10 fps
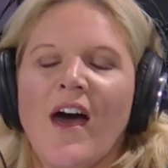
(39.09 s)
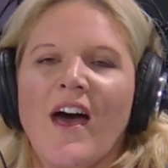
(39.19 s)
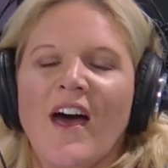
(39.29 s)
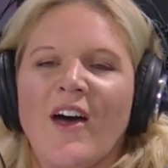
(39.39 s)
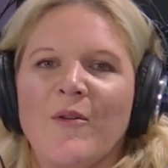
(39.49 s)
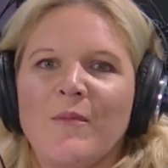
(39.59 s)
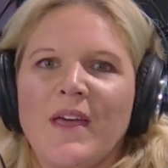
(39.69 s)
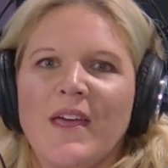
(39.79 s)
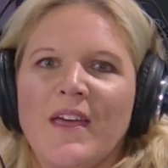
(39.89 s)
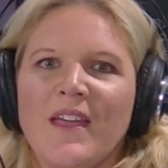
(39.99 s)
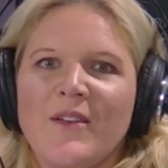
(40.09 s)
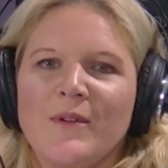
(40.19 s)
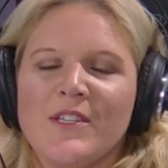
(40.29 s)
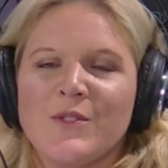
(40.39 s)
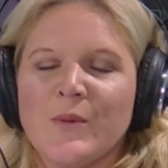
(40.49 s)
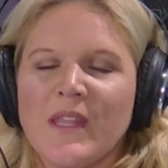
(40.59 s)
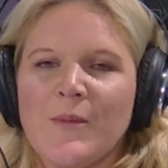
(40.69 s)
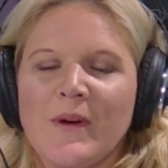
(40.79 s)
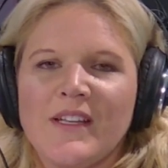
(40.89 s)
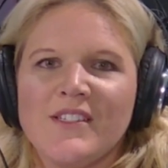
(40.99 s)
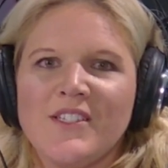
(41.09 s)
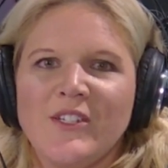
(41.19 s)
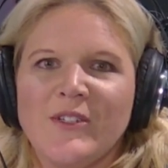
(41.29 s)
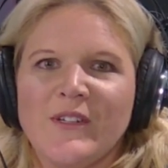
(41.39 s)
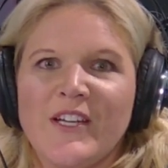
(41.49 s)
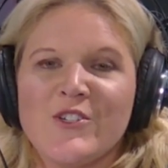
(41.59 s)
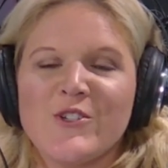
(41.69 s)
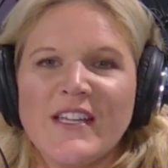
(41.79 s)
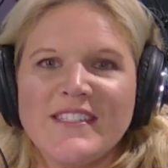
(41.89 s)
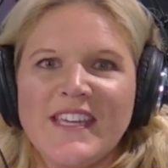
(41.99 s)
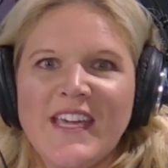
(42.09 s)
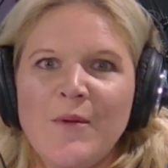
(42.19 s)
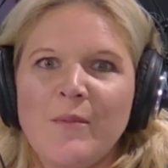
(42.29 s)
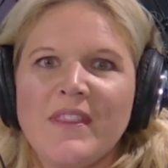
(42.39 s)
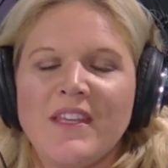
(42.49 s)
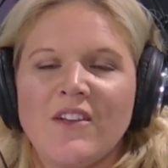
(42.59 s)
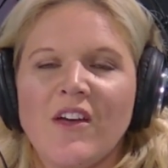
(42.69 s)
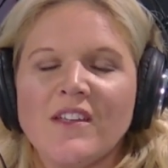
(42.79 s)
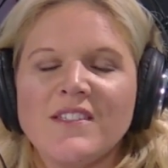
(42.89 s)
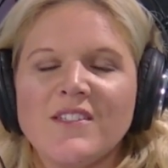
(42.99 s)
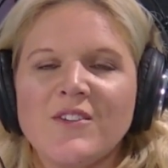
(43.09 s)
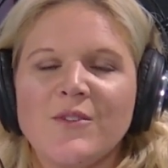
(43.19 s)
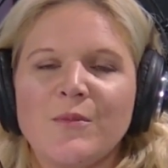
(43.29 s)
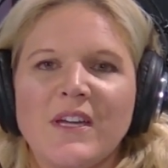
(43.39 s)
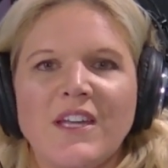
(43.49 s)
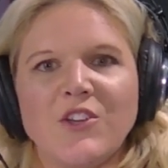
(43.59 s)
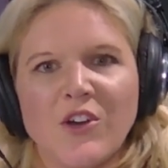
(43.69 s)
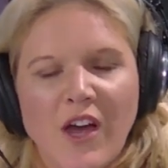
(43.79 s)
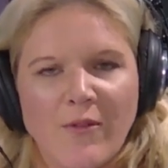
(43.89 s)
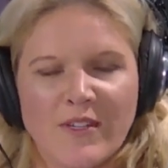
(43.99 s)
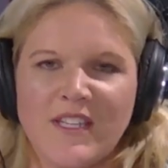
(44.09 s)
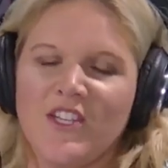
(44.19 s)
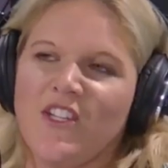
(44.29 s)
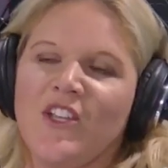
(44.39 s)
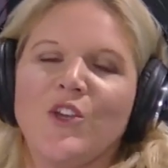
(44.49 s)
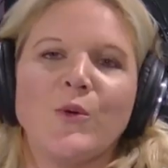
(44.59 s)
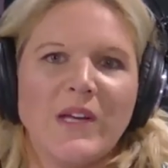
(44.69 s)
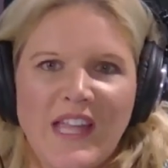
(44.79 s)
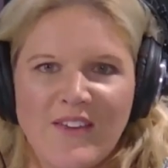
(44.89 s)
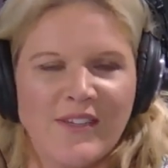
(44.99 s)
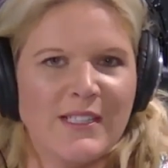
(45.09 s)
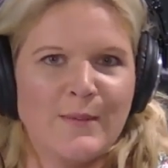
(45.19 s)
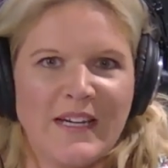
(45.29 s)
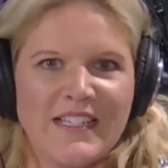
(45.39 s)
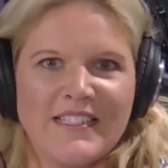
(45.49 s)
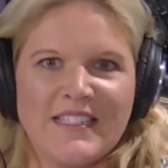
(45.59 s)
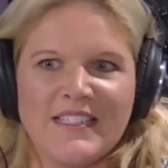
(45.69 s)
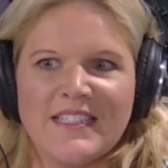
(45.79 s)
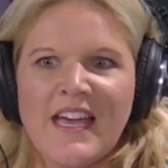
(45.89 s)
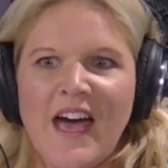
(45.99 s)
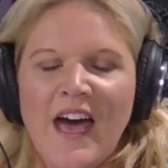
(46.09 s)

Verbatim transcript: um, and we just really want to address it, but then also bring in your conversation, your real life experiences.